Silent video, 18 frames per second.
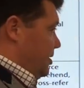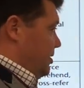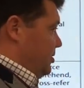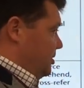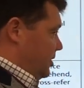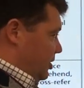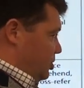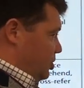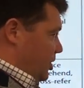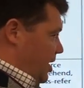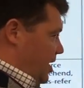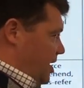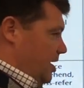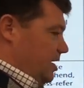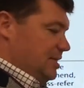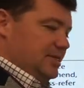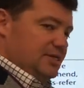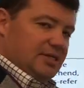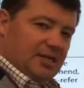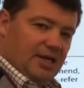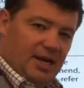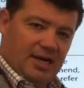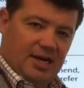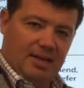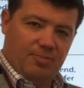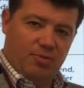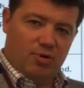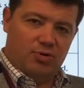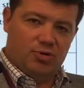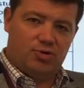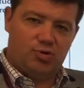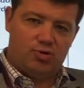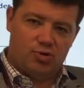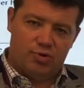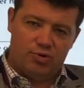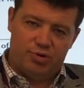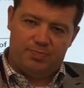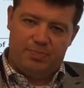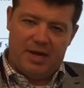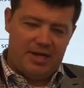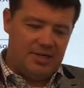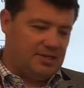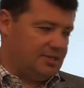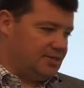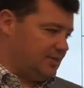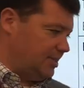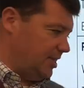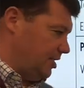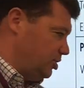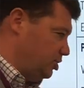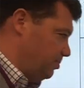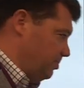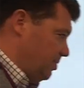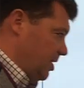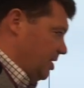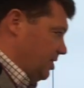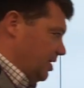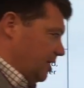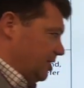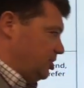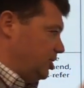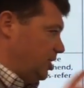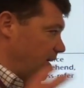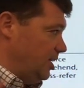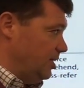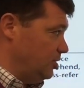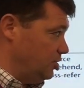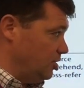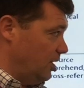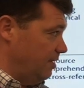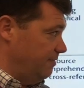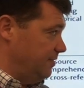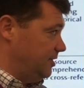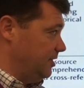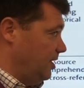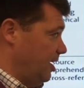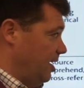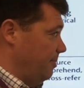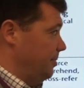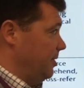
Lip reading: Section A, slightly more source-based. Section B, that change over time.